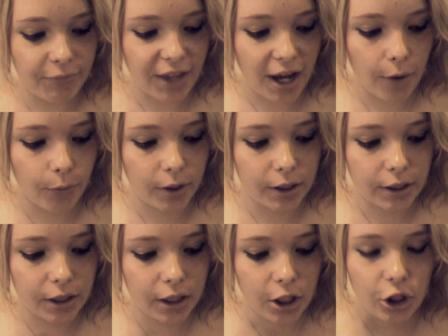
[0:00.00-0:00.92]
That
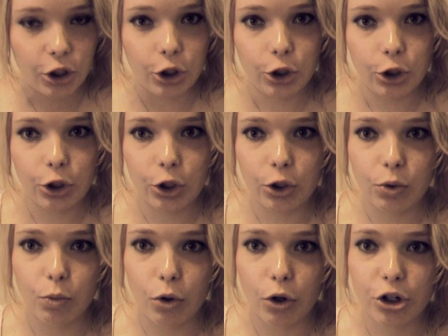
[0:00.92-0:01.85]
one
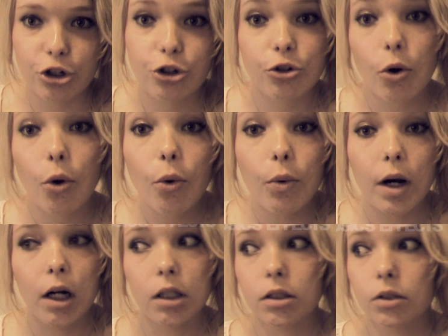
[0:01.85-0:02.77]
works so
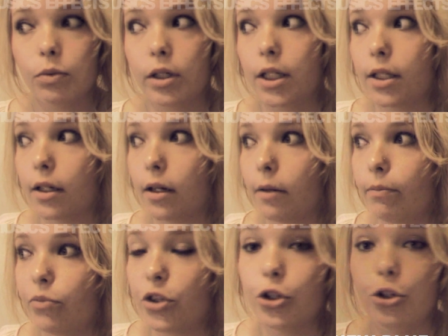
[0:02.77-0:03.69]
well with
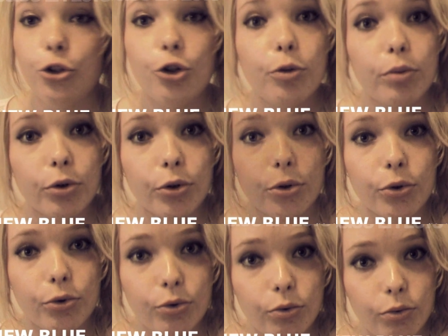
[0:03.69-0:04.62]
the New
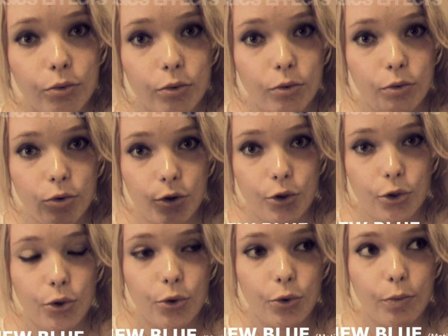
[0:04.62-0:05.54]
Blue
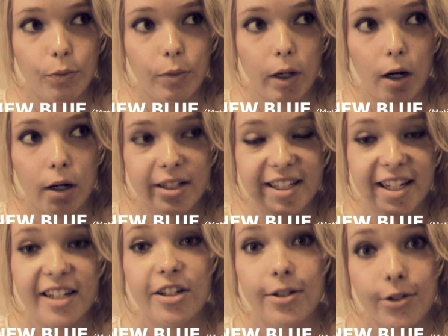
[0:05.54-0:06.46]
zoom,
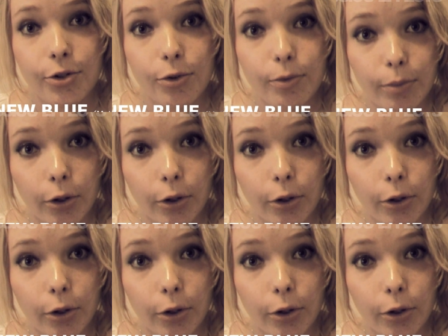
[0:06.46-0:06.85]
centered zoom